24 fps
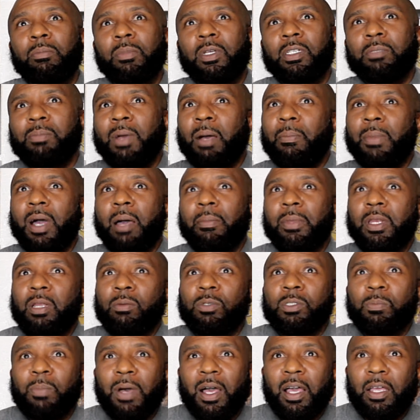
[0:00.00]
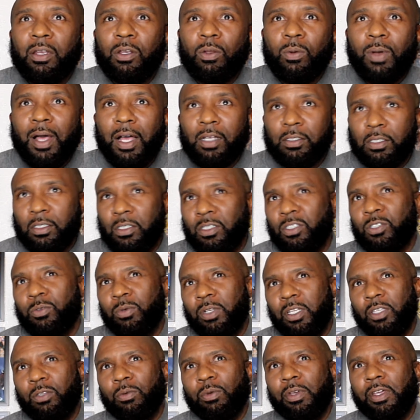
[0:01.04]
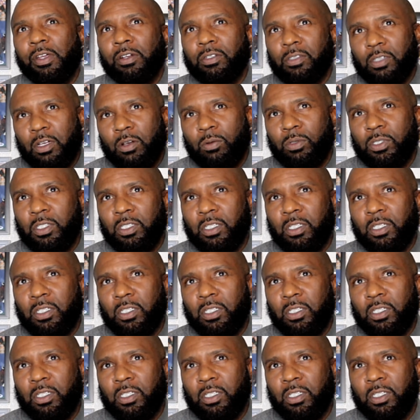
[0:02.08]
because my mom and them was buying new houses at 23 years old.